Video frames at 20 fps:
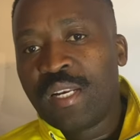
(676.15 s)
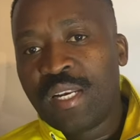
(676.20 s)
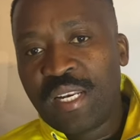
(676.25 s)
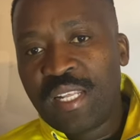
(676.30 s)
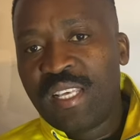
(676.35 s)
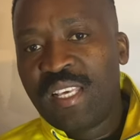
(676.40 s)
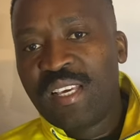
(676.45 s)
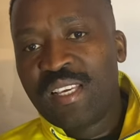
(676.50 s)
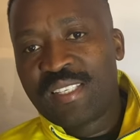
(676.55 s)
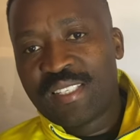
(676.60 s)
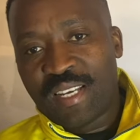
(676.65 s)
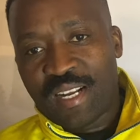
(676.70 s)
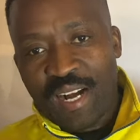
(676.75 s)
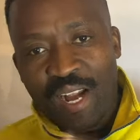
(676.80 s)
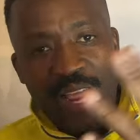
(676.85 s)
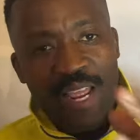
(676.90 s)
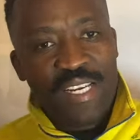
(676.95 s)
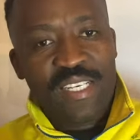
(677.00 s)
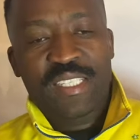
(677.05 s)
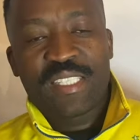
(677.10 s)
leagues,
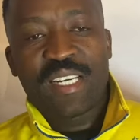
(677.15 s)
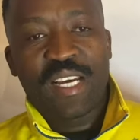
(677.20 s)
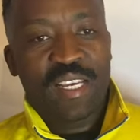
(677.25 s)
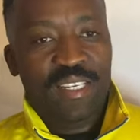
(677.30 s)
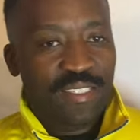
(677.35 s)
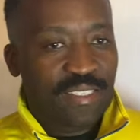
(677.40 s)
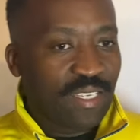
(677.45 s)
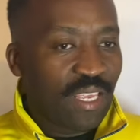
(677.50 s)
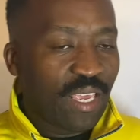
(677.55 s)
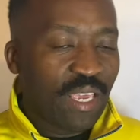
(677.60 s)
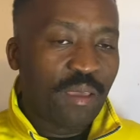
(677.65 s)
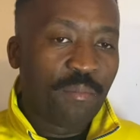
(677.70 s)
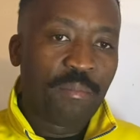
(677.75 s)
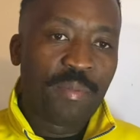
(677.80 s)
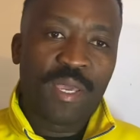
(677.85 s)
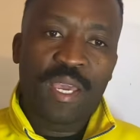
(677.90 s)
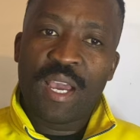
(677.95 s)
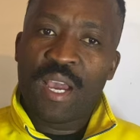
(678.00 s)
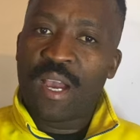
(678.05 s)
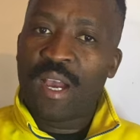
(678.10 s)
Russia,
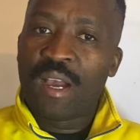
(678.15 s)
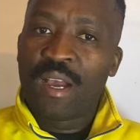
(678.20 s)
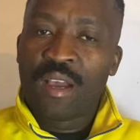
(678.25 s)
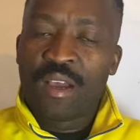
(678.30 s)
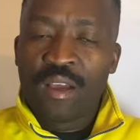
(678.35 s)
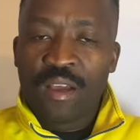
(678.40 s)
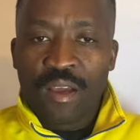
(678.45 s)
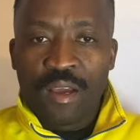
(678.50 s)
Serbia,